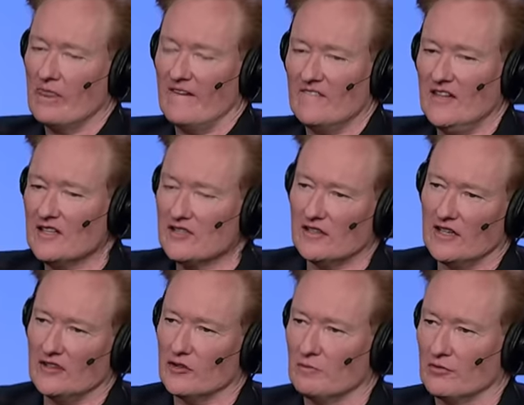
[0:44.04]
he doesn't
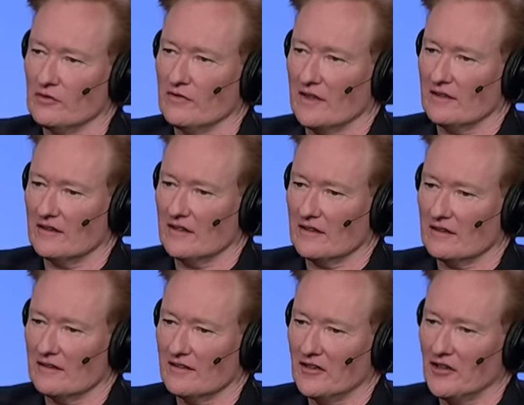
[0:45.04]
need to prove anything
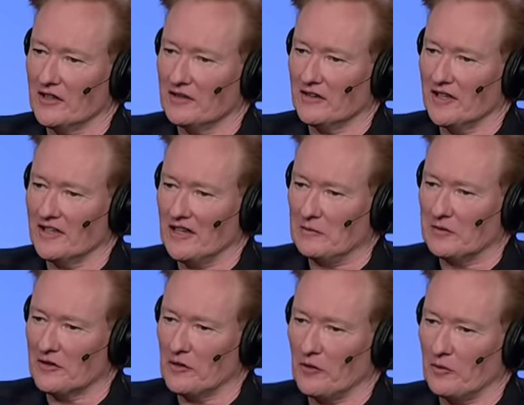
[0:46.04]
on Late Night with
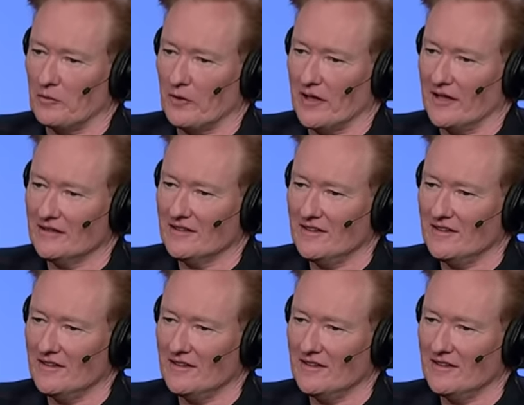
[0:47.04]
Conan O'Brien.